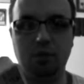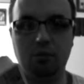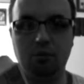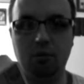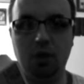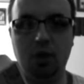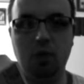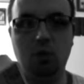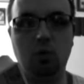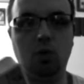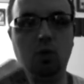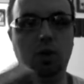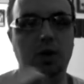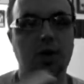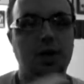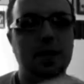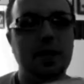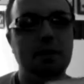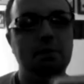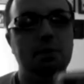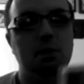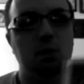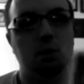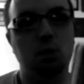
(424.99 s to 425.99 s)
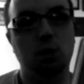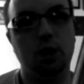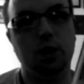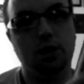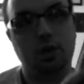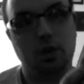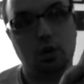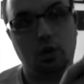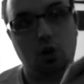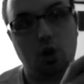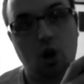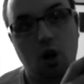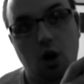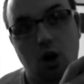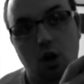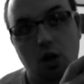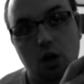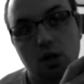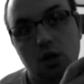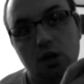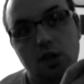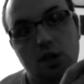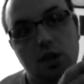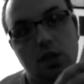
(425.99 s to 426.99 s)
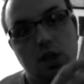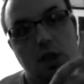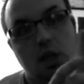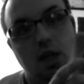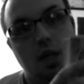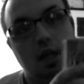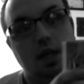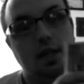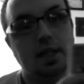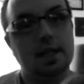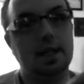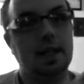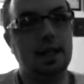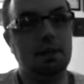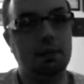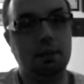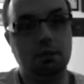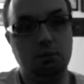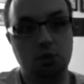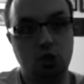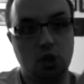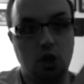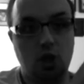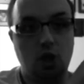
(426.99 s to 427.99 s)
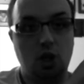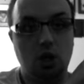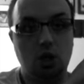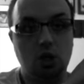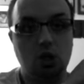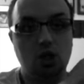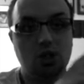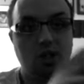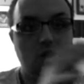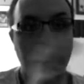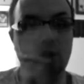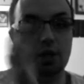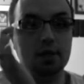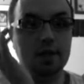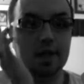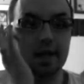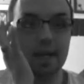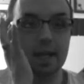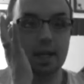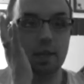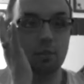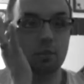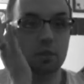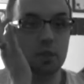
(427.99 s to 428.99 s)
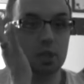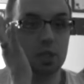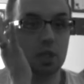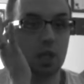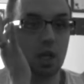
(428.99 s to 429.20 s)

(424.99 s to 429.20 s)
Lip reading: mugwort and keep them with your cards. You keep them charged at all times.